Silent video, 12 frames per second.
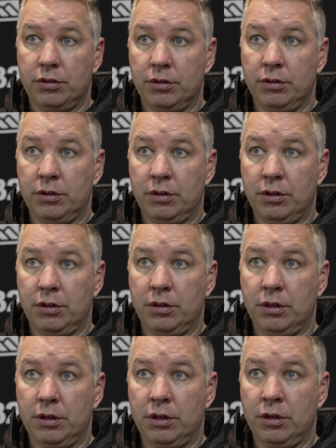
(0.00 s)
Uh,
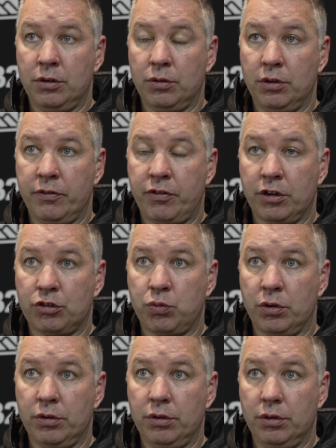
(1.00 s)
you know, the first
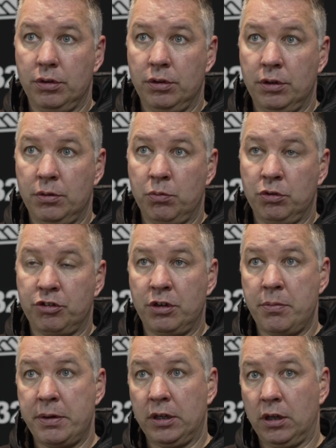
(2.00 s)
one was in
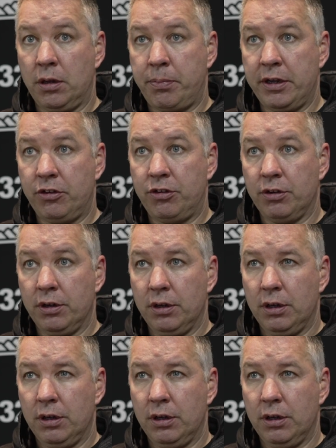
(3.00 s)
the middle of the pitch.